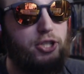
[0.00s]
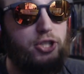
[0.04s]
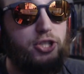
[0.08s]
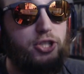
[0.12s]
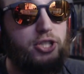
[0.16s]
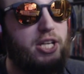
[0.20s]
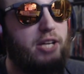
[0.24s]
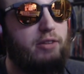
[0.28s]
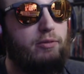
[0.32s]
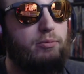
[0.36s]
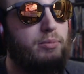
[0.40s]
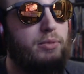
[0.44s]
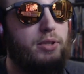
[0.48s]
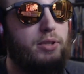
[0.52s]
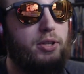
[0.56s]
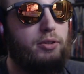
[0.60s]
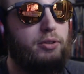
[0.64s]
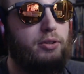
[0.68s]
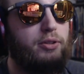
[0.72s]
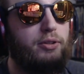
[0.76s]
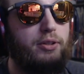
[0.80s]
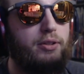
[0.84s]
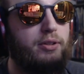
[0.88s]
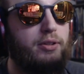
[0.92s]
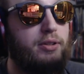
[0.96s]
Just give
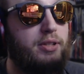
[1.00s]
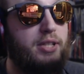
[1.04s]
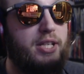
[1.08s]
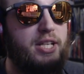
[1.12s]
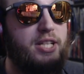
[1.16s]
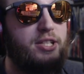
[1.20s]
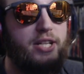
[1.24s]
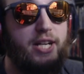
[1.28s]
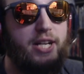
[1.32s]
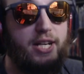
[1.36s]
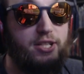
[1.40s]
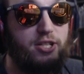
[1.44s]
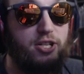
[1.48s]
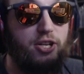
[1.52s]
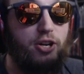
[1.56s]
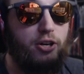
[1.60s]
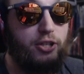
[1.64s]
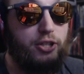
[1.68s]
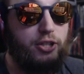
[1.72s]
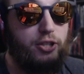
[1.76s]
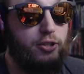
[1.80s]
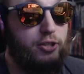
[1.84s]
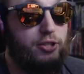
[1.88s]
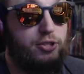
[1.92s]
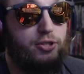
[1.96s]
him he's an STR
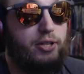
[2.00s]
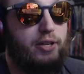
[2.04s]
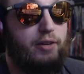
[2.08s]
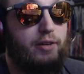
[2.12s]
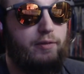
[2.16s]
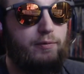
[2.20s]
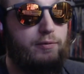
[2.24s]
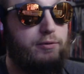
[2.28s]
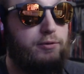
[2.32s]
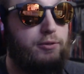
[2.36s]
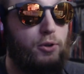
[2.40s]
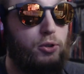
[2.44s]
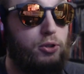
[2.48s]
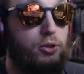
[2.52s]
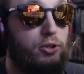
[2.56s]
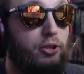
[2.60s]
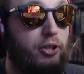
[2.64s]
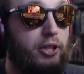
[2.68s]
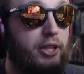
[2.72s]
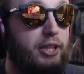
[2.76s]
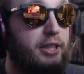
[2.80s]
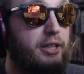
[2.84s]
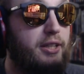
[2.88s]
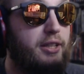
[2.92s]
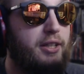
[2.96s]
unit, so give him full
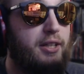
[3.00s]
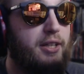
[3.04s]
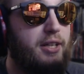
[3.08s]
crit